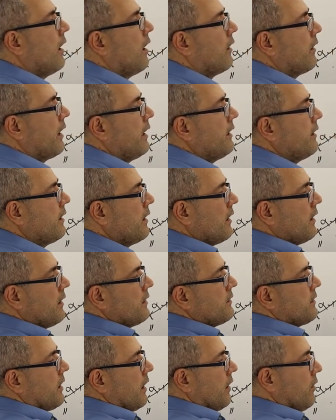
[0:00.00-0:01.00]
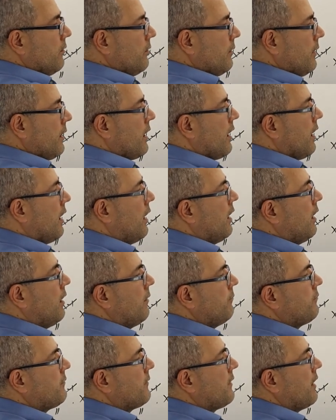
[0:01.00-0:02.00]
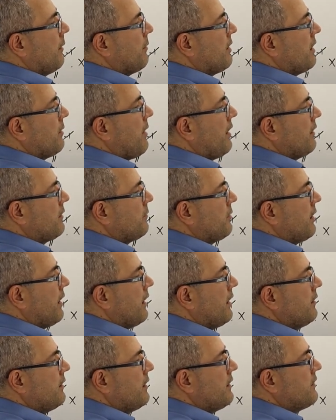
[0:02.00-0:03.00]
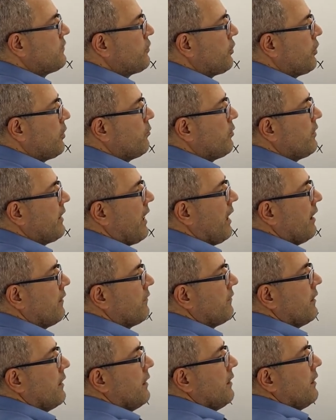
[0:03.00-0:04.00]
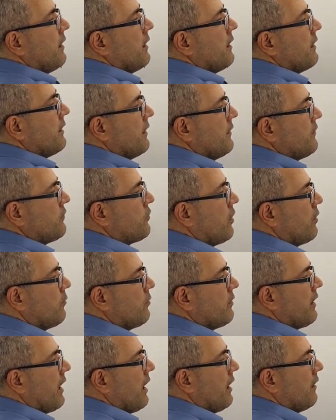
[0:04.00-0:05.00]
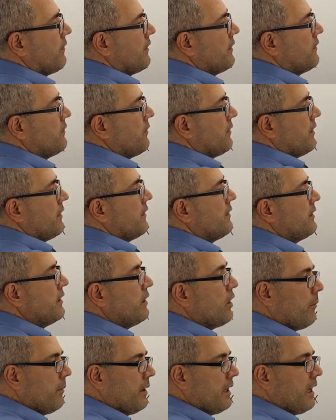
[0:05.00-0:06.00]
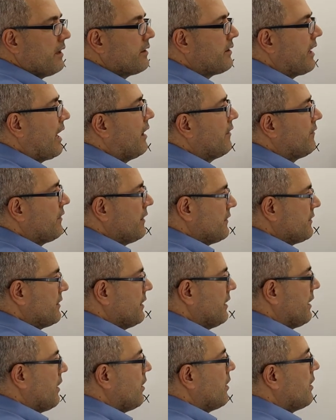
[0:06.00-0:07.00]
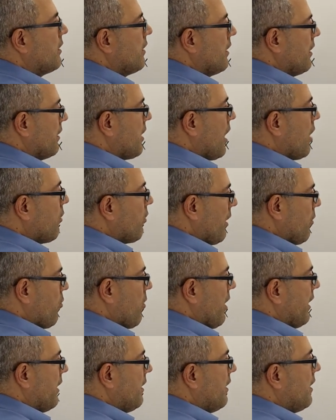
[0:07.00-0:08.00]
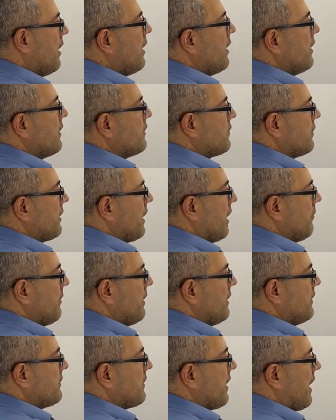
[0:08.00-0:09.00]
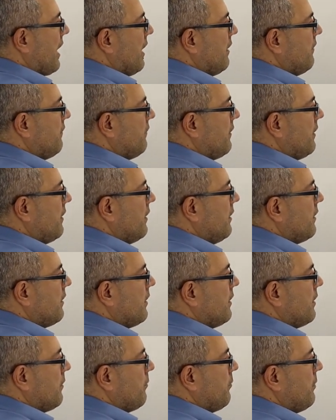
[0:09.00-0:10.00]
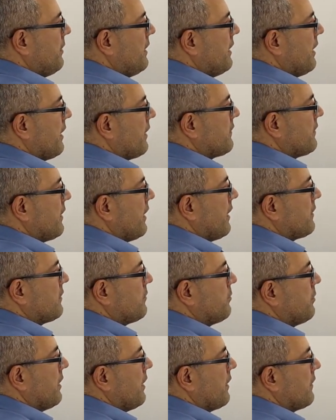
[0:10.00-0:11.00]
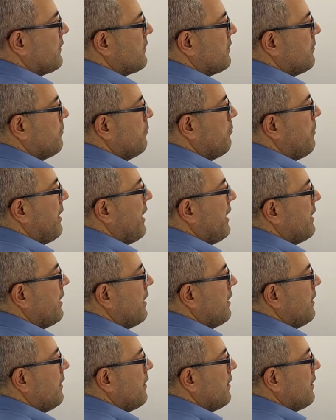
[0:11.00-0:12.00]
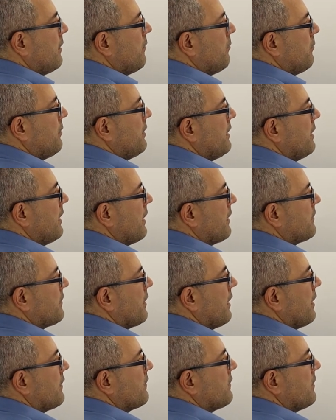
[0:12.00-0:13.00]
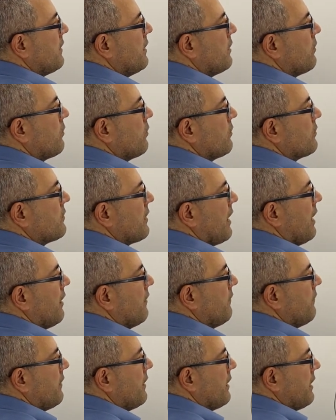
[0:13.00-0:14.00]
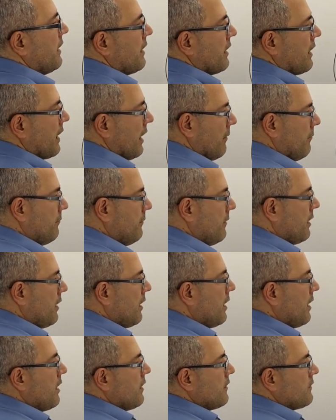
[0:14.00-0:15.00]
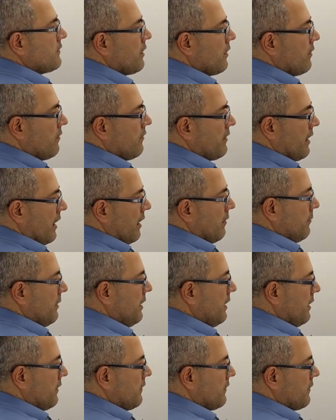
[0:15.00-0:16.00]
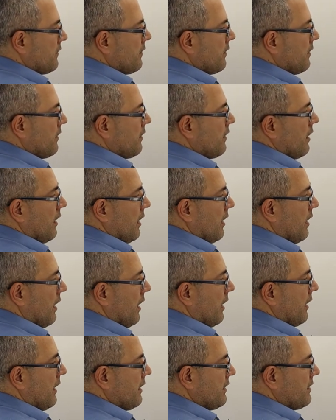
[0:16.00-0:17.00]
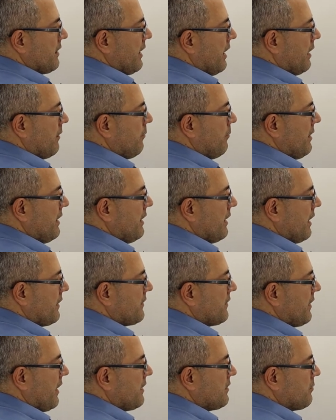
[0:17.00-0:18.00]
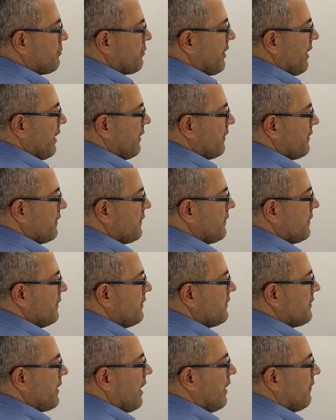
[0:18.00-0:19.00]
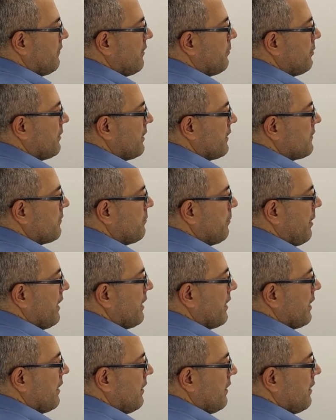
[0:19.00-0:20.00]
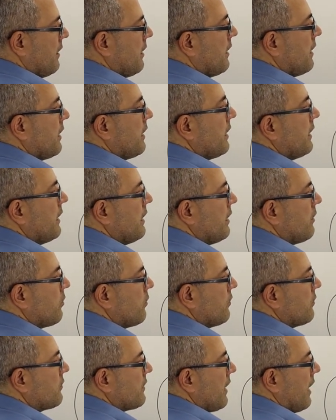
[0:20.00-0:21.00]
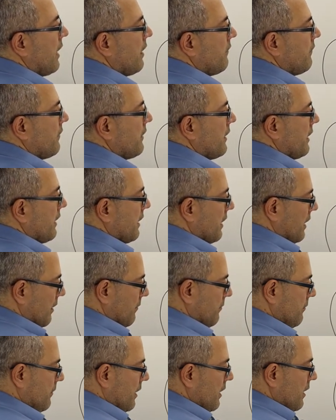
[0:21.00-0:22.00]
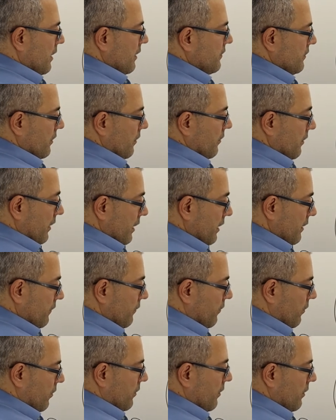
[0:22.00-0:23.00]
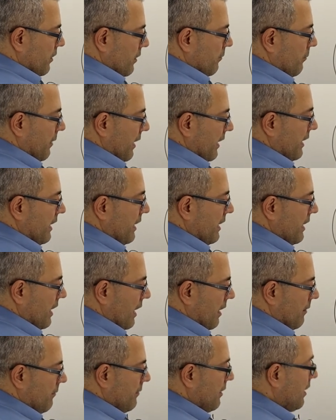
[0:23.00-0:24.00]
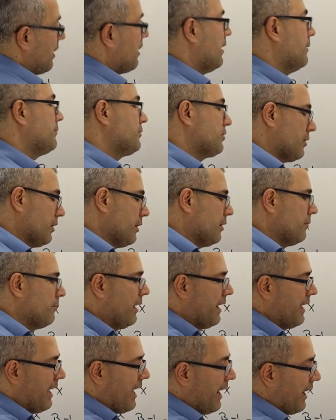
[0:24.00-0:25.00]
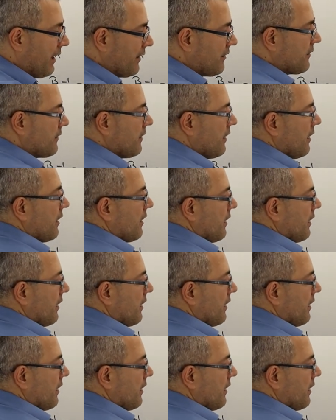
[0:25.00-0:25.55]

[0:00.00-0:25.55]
All right? So I'm going to multiply this term with alpha, this term with alpha. So the denominator alpha is going to go away. So that means alpha pxx plus beta pxx equals alpha income. So that means I can take pxx parentheses alpha plus beta equals alpha income. So therefore, my income, my x